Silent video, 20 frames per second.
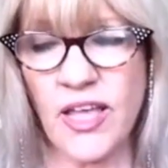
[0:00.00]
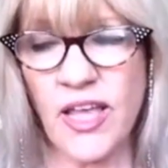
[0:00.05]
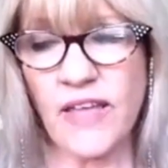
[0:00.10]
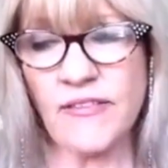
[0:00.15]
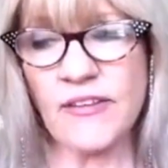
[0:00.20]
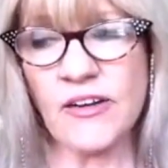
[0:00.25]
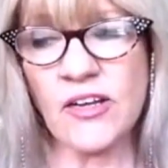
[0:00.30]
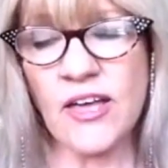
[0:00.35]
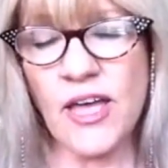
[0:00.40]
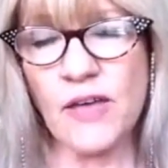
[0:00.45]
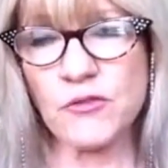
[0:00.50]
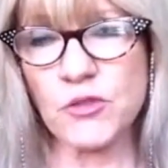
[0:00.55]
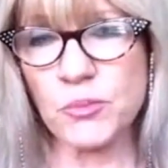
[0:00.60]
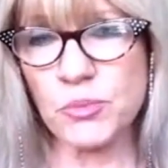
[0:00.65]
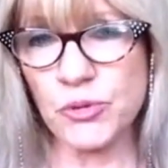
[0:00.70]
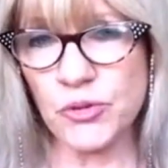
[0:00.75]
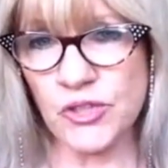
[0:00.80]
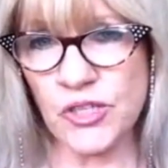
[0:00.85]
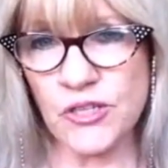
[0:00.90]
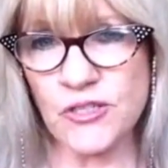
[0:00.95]
and then I have to
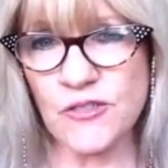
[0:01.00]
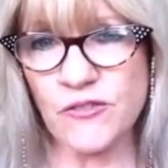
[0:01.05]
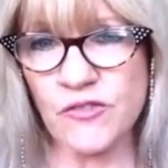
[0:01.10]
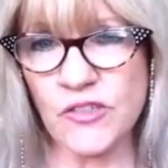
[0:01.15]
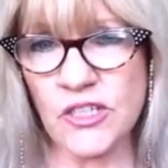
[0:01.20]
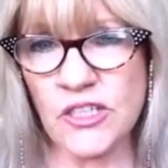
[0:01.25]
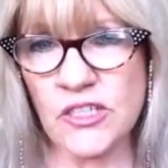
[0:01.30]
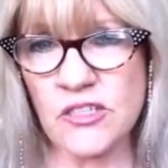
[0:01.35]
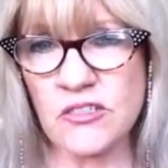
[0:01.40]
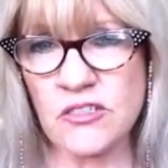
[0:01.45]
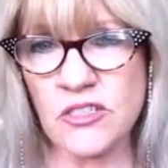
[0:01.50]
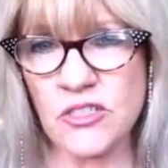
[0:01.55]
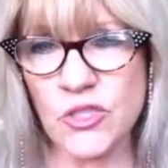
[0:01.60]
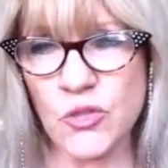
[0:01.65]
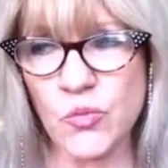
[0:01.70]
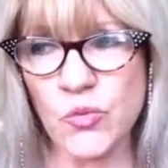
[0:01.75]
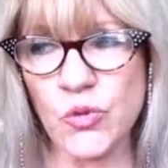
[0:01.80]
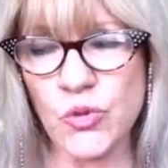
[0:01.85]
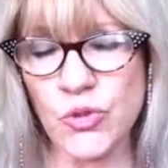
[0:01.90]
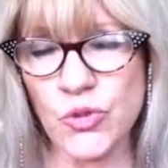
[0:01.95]
put those feelings
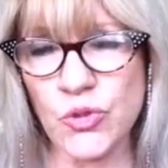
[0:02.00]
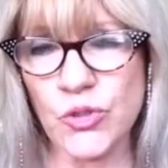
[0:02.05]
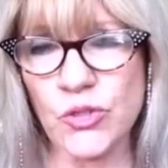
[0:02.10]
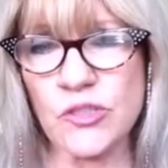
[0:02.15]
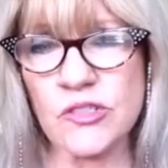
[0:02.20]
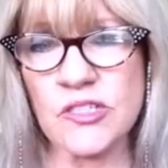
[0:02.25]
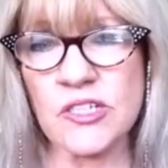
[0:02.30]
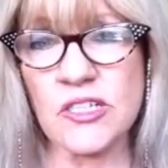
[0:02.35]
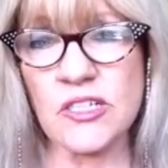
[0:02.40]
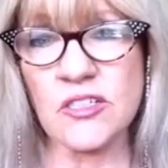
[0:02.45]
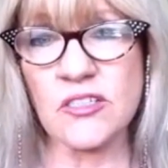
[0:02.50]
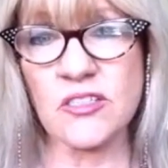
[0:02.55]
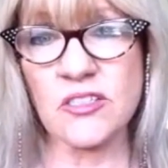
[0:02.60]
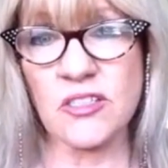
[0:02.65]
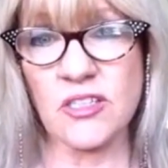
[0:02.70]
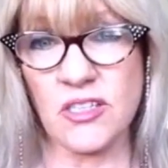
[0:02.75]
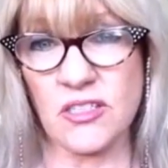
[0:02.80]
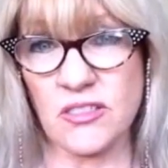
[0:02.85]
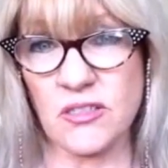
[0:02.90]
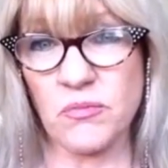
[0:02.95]
into words, and
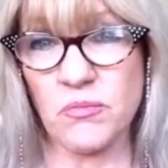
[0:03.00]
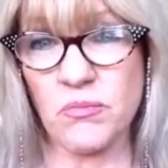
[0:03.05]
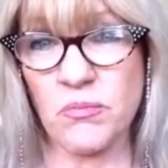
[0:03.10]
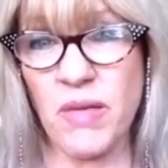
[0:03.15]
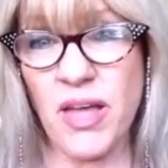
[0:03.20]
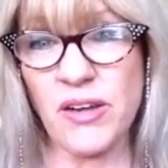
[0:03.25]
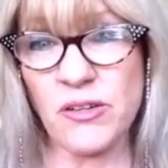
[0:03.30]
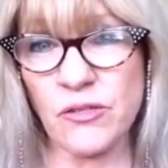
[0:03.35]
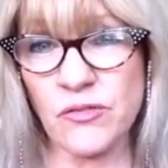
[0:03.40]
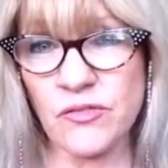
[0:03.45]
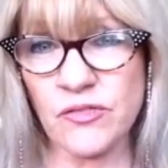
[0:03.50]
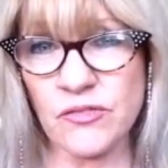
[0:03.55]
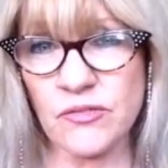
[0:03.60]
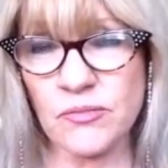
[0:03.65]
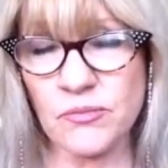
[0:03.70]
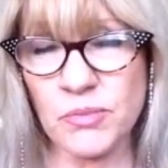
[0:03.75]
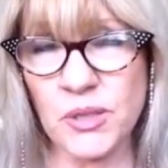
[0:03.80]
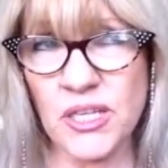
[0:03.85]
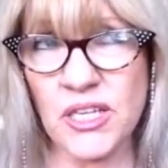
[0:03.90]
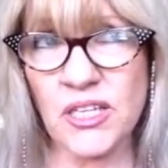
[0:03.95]
it's a matter of
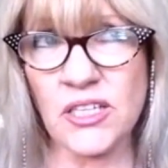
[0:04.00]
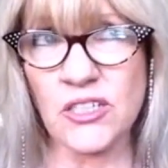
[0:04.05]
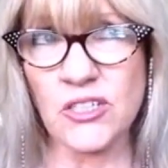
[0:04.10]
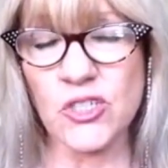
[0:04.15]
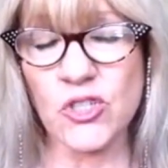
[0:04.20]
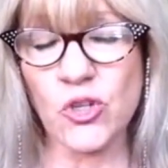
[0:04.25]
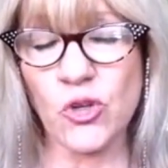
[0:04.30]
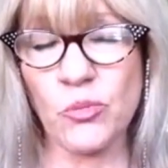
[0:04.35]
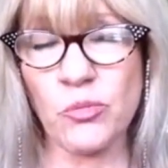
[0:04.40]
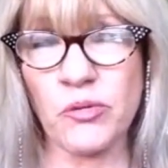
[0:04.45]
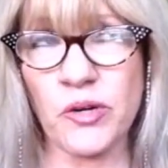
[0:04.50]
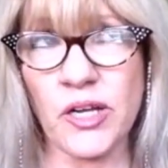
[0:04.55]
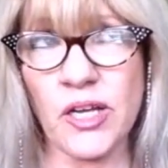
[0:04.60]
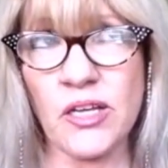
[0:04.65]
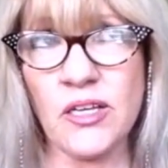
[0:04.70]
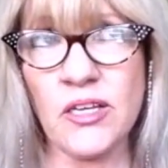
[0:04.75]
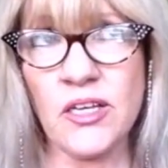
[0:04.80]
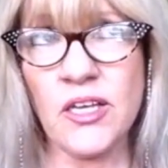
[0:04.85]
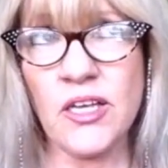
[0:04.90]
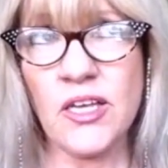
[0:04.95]
being an
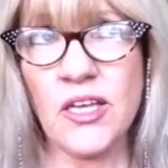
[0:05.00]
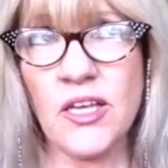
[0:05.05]
interpreter.